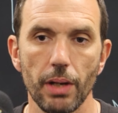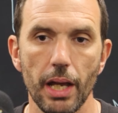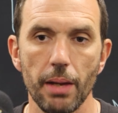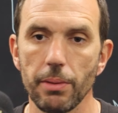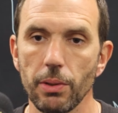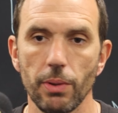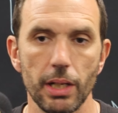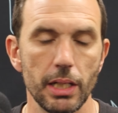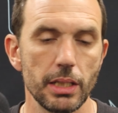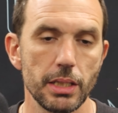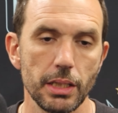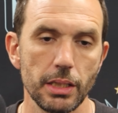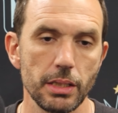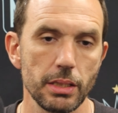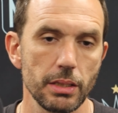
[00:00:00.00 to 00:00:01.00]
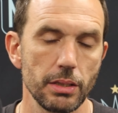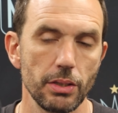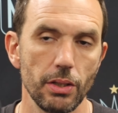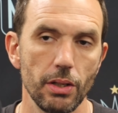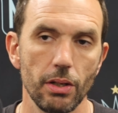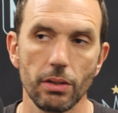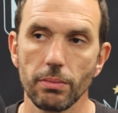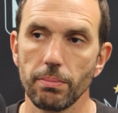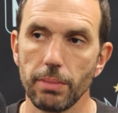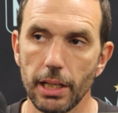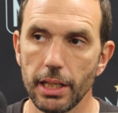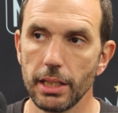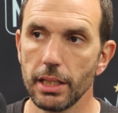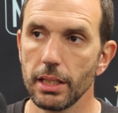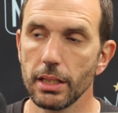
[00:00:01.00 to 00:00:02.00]
Everyone else is,
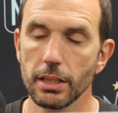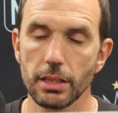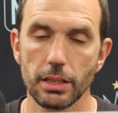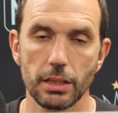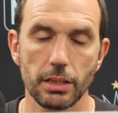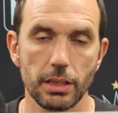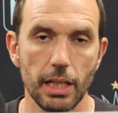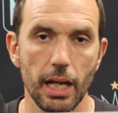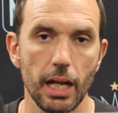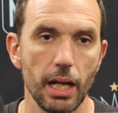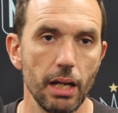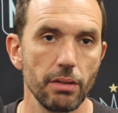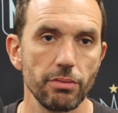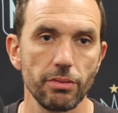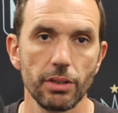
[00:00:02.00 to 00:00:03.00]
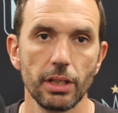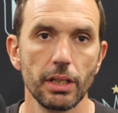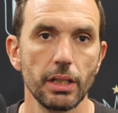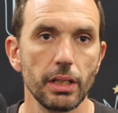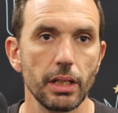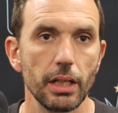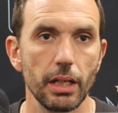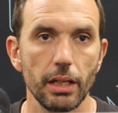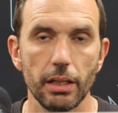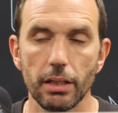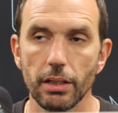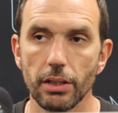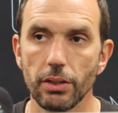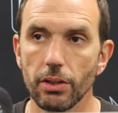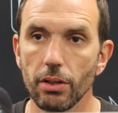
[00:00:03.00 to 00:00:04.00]
players, staff,
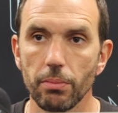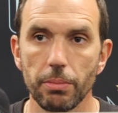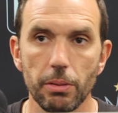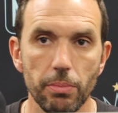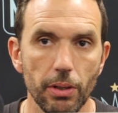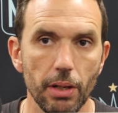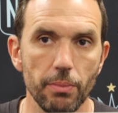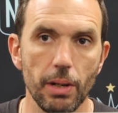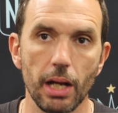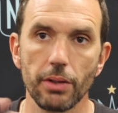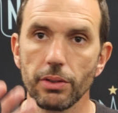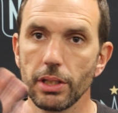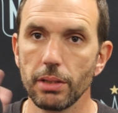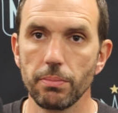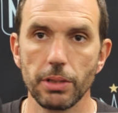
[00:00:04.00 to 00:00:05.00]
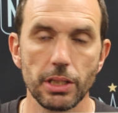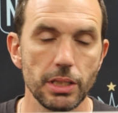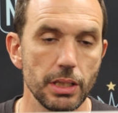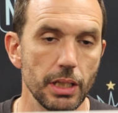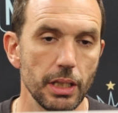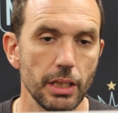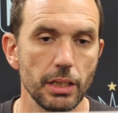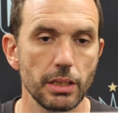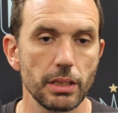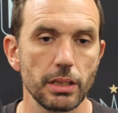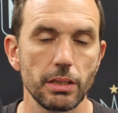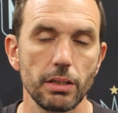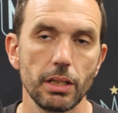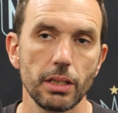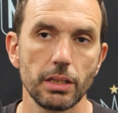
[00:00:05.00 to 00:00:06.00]
people around it,
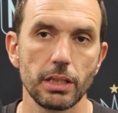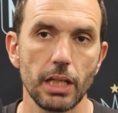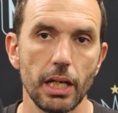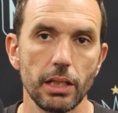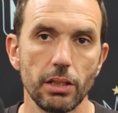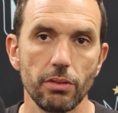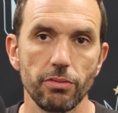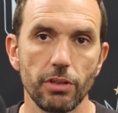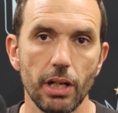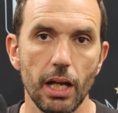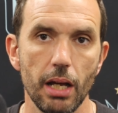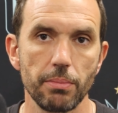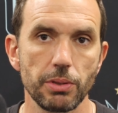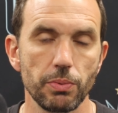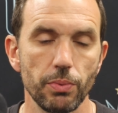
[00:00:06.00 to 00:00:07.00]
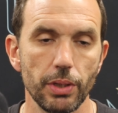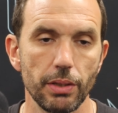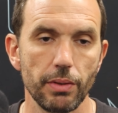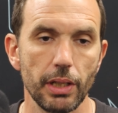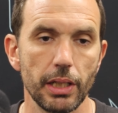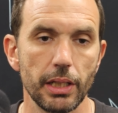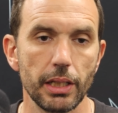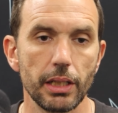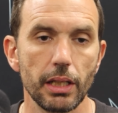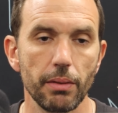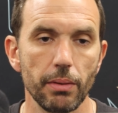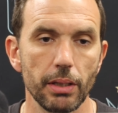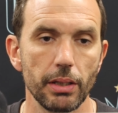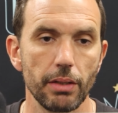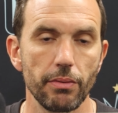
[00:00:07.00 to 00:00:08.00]
business, side of clubs. We really need
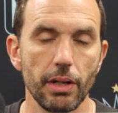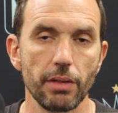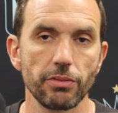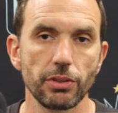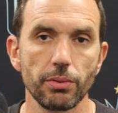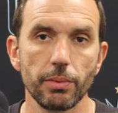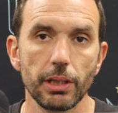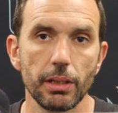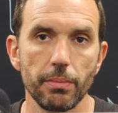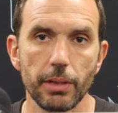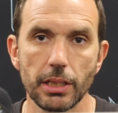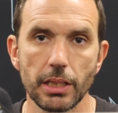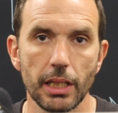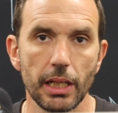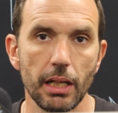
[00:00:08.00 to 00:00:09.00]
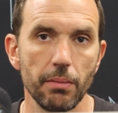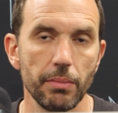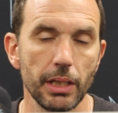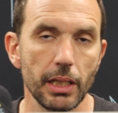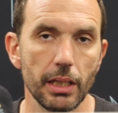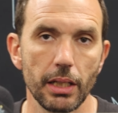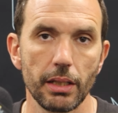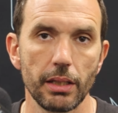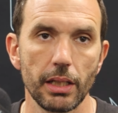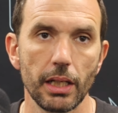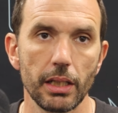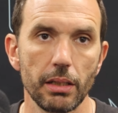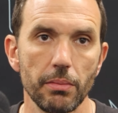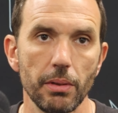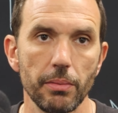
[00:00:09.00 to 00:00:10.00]
the refs to be the best they can be. And I think
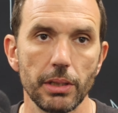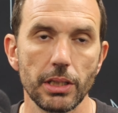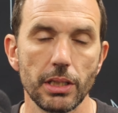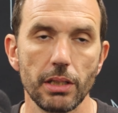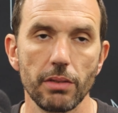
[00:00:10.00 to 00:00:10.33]
at the moment it's